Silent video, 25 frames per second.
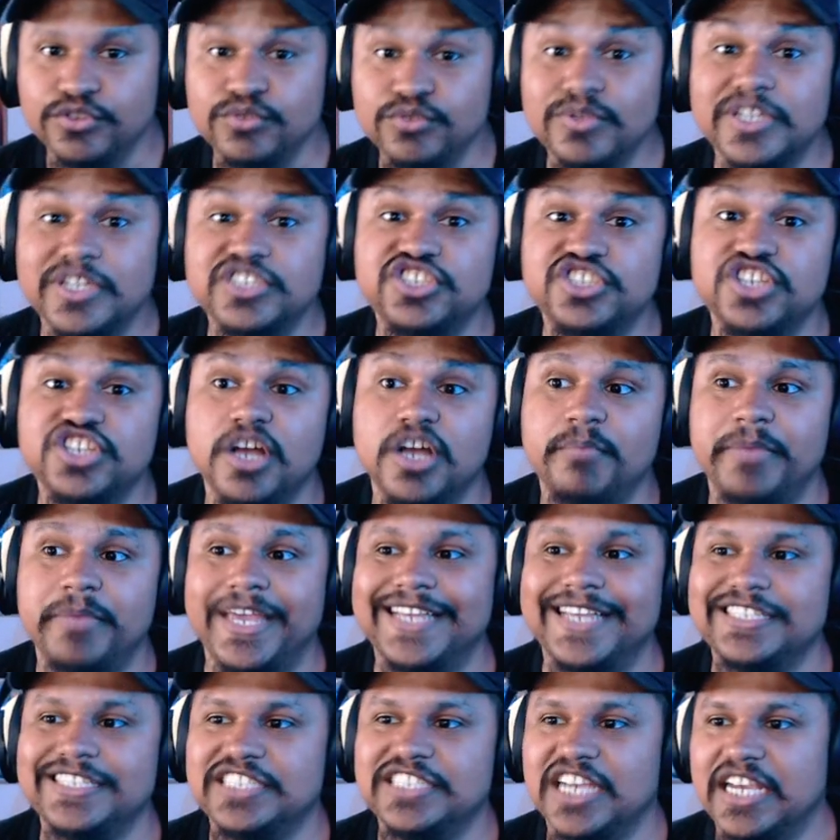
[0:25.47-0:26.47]
let's jump
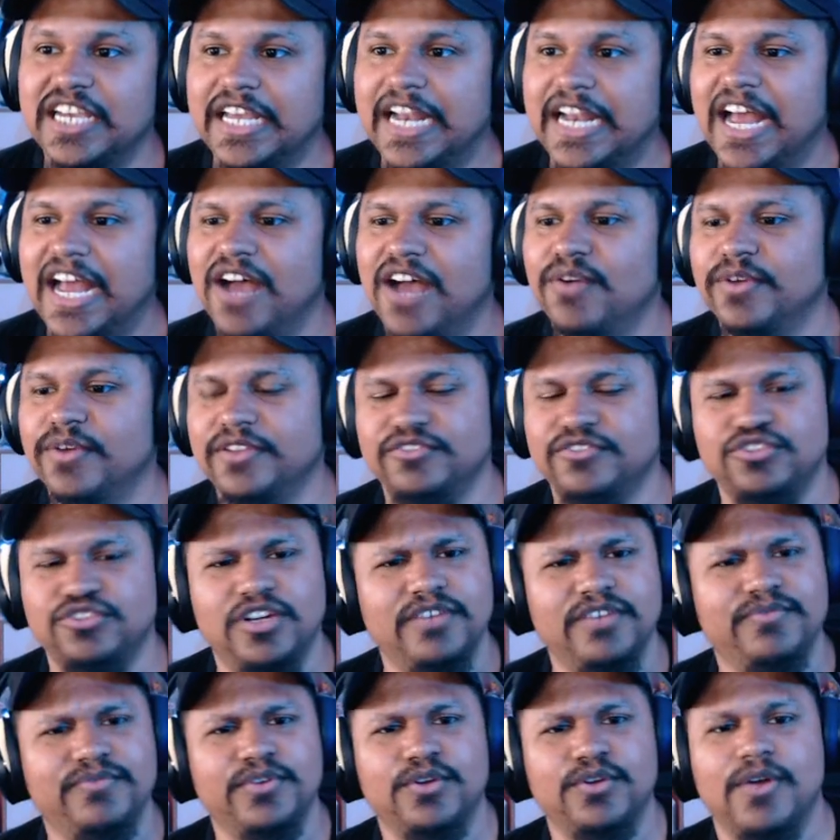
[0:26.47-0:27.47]
and check it out and try to
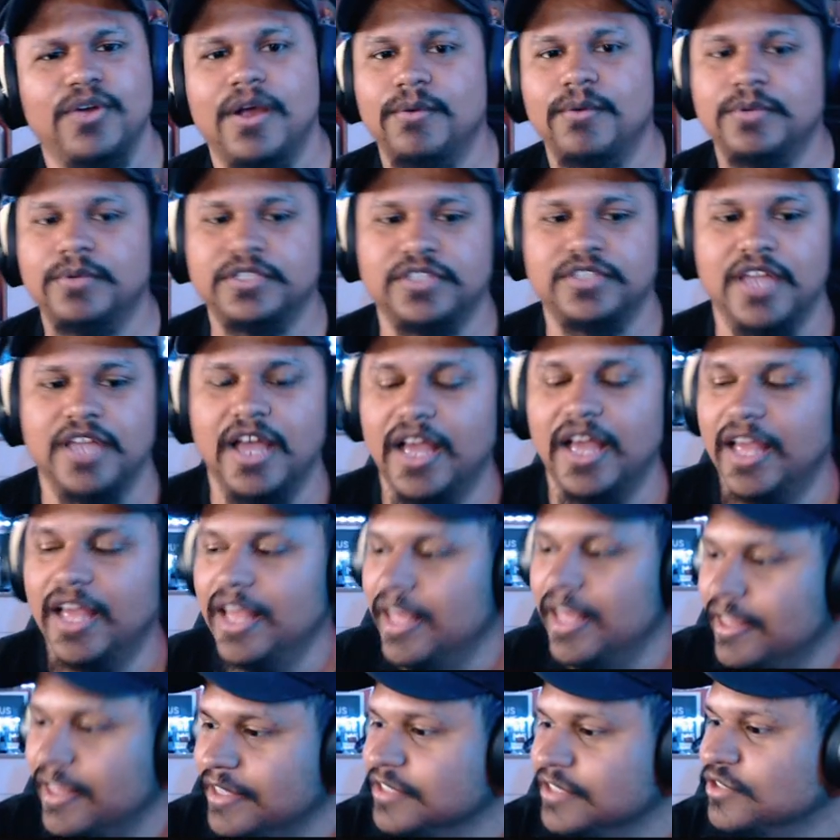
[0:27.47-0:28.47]
figure out what the
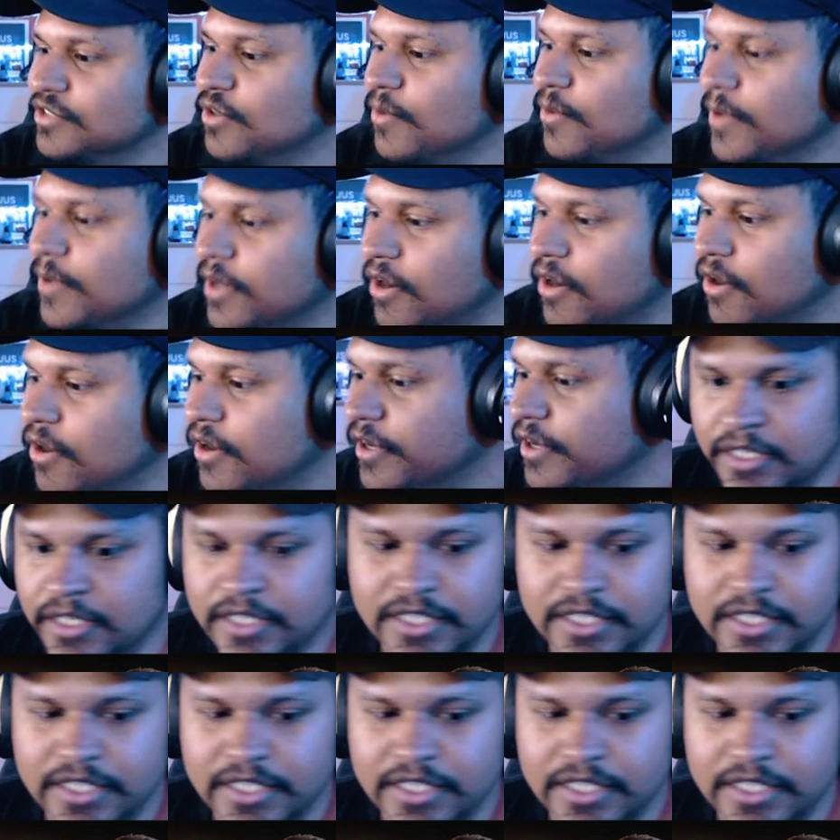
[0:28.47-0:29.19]
hell is going on.